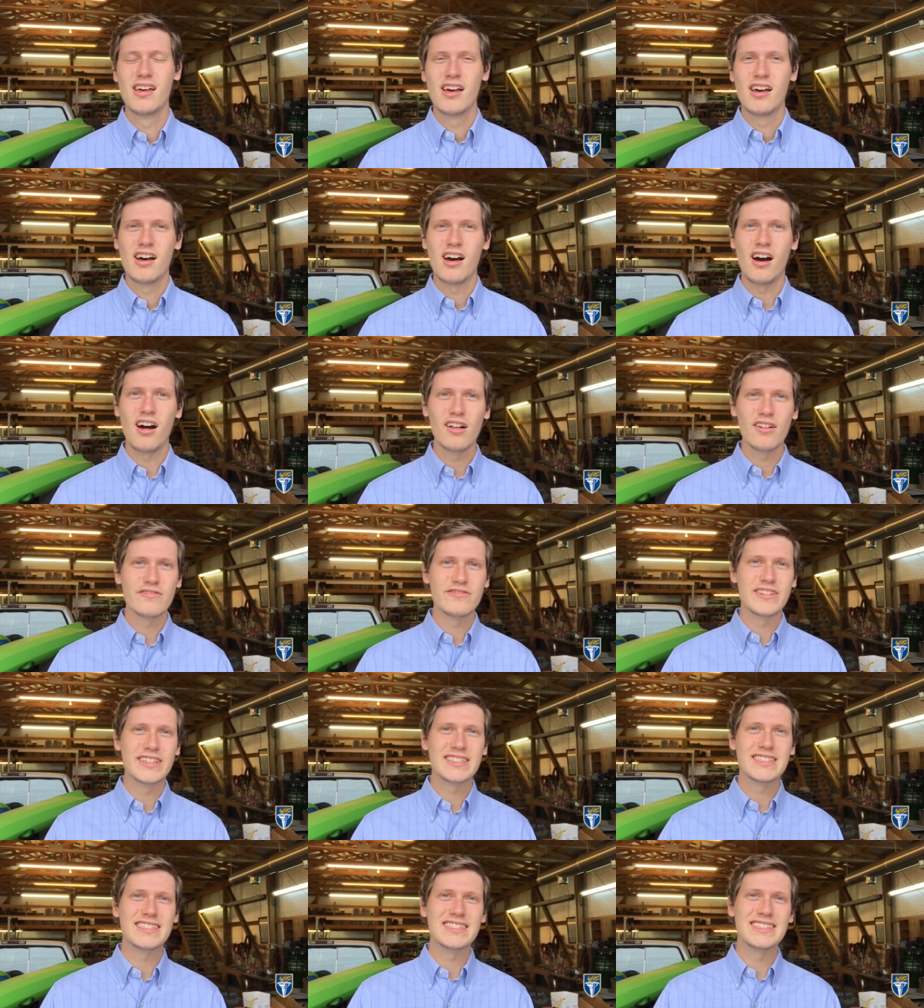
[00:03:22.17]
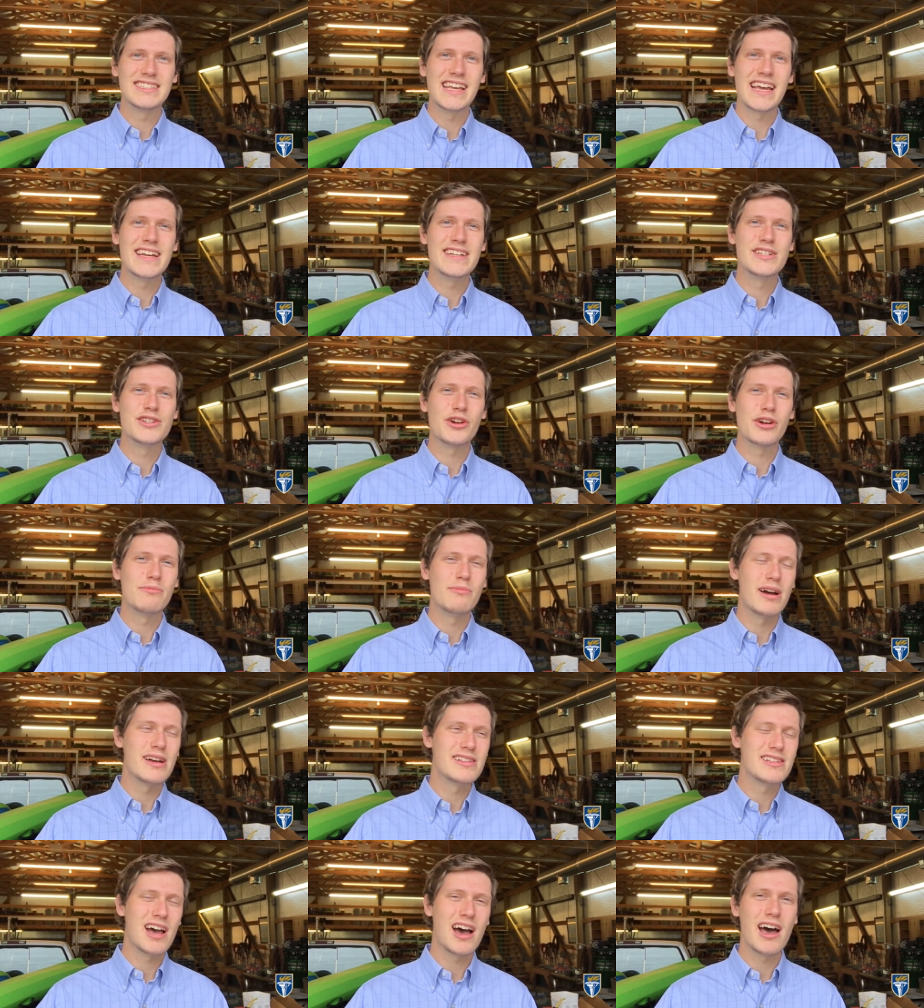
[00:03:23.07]
All of this to say, during
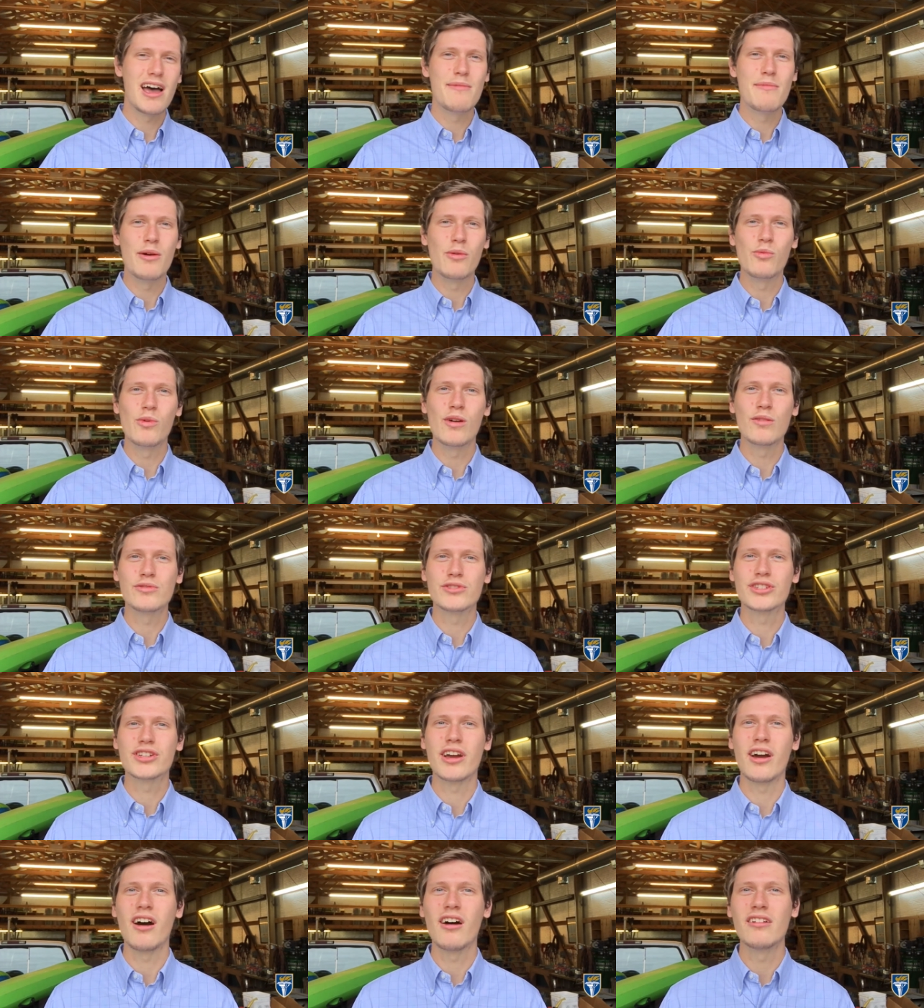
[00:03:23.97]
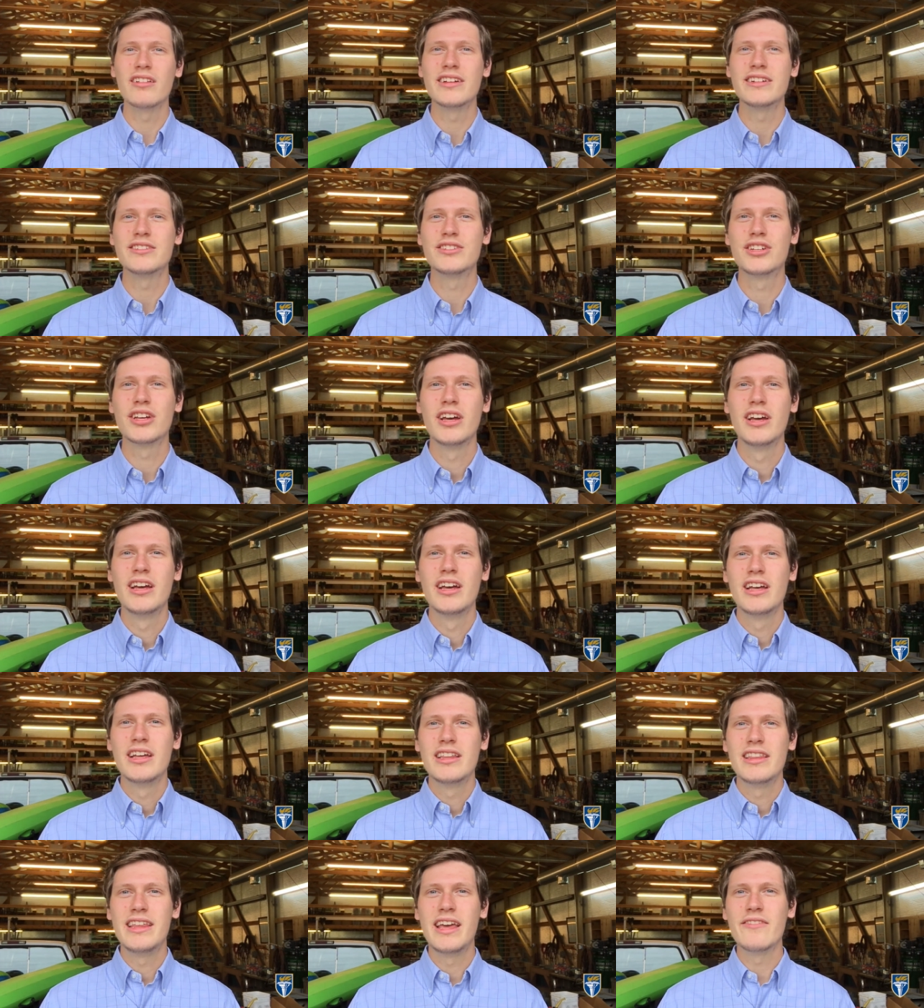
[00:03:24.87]
my time at Welch College,
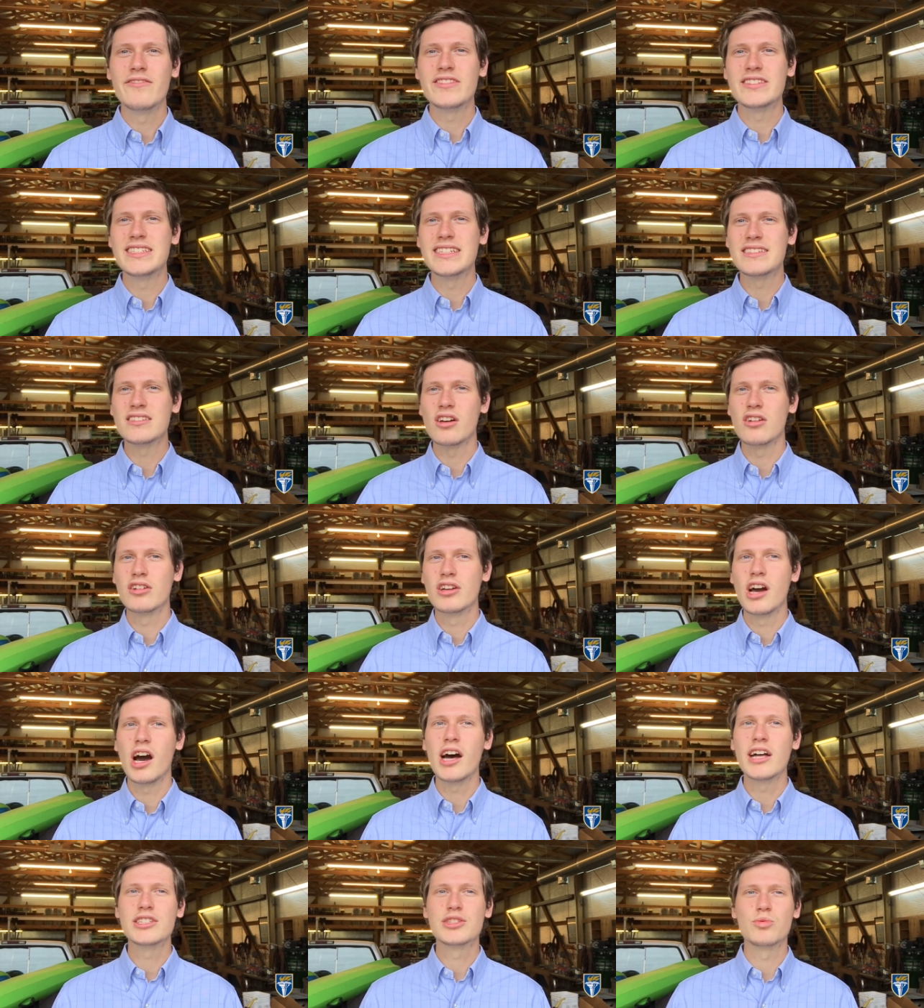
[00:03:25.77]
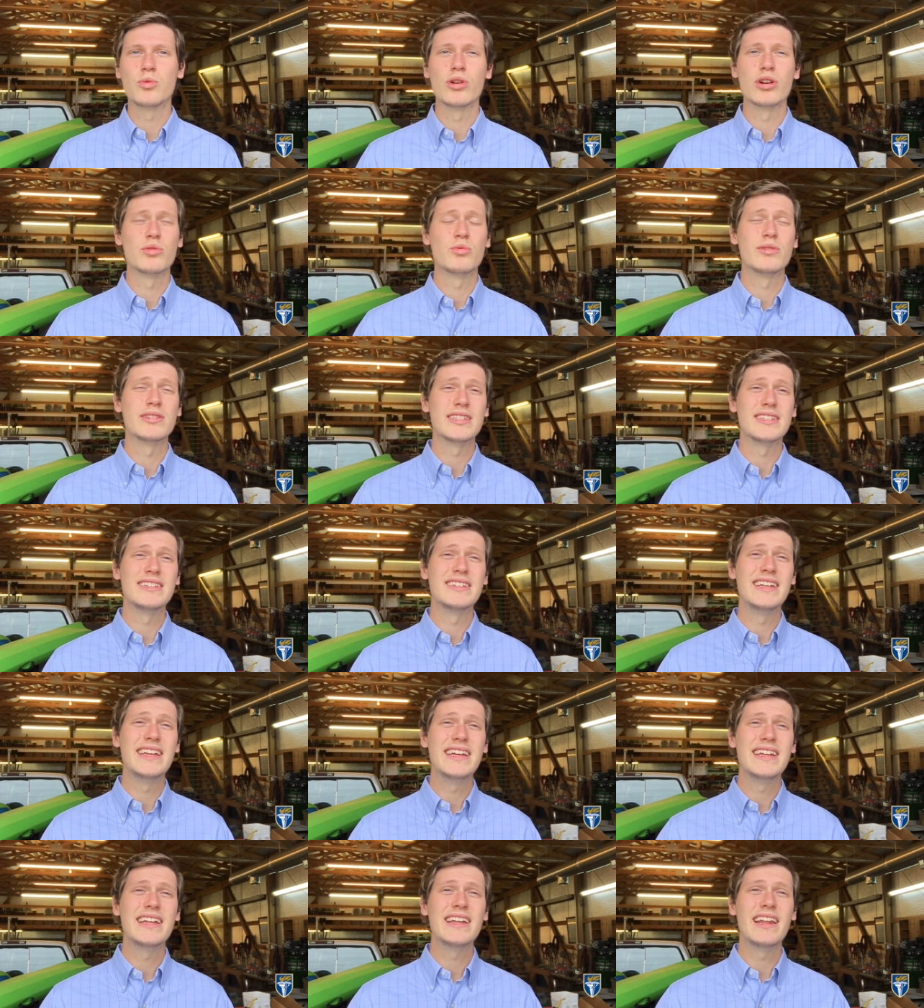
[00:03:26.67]
the emphasis on God's Word was a
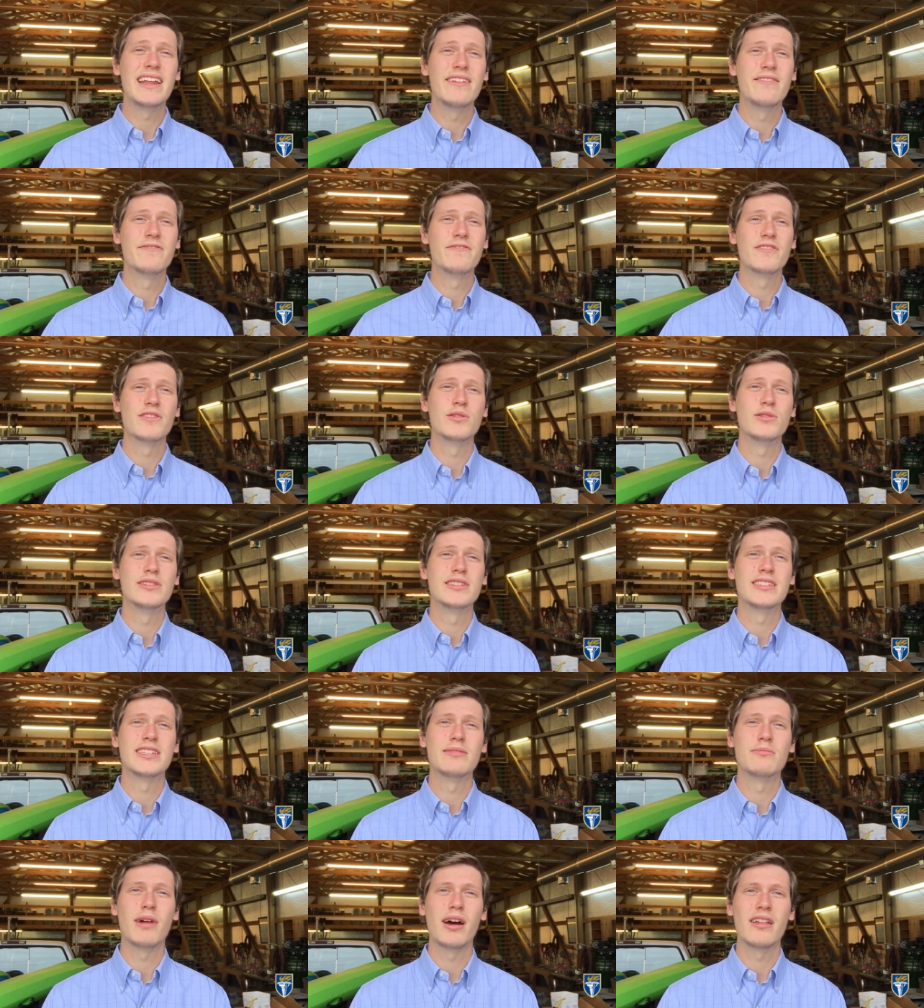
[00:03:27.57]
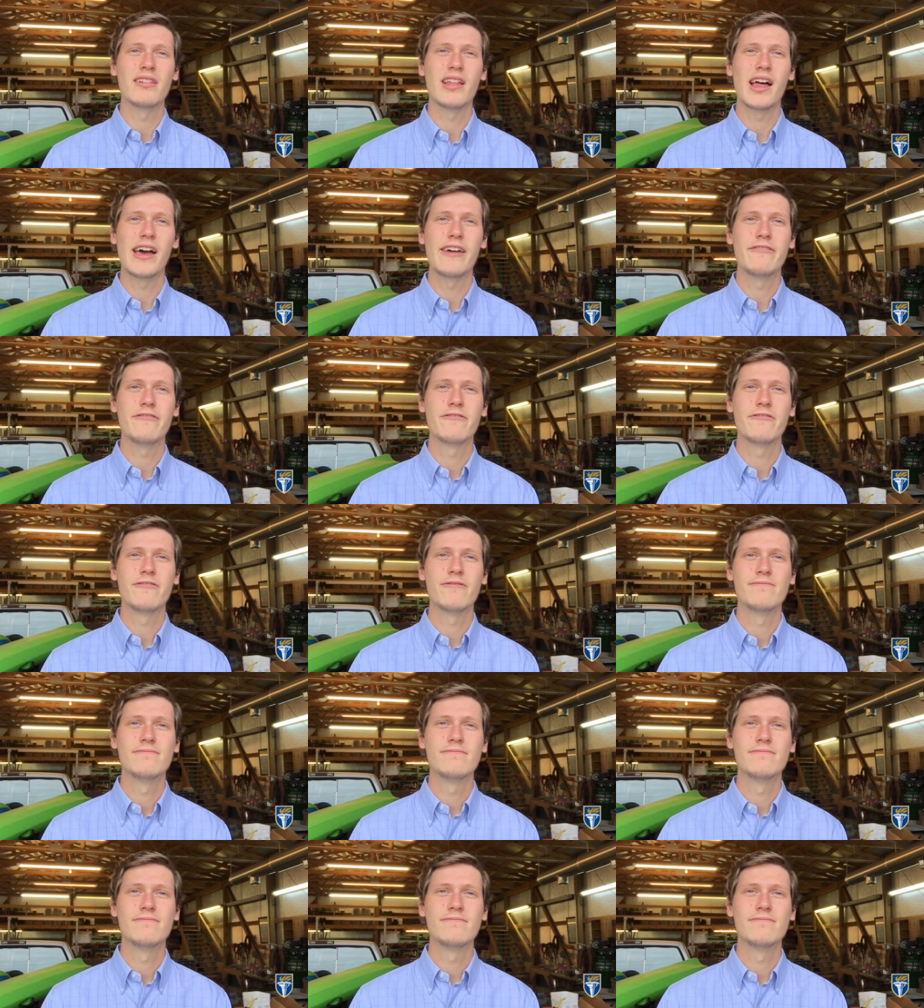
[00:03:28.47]
needed influence in my life.